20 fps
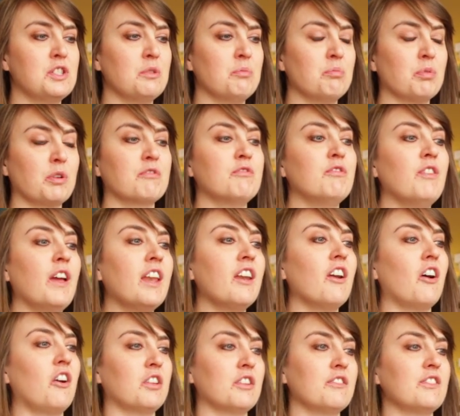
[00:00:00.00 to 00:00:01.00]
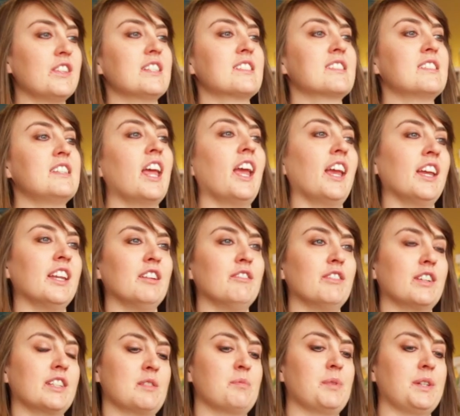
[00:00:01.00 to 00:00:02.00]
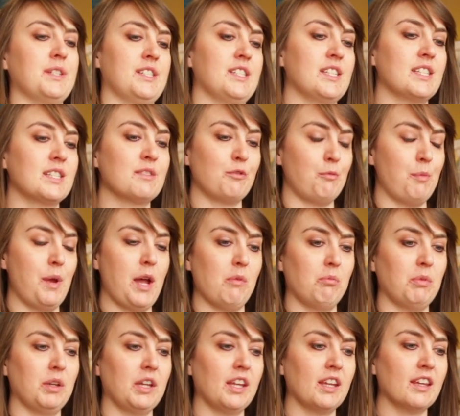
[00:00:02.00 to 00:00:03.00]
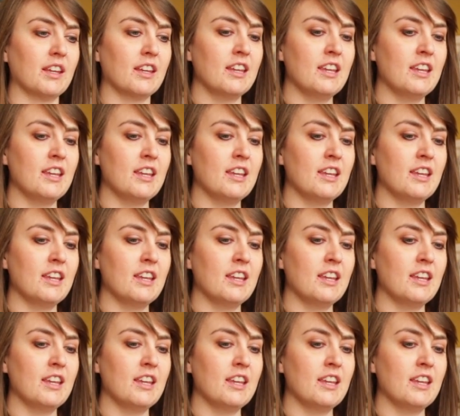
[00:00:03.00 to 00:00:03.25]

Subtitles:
prevent all of these negative experiences from happening.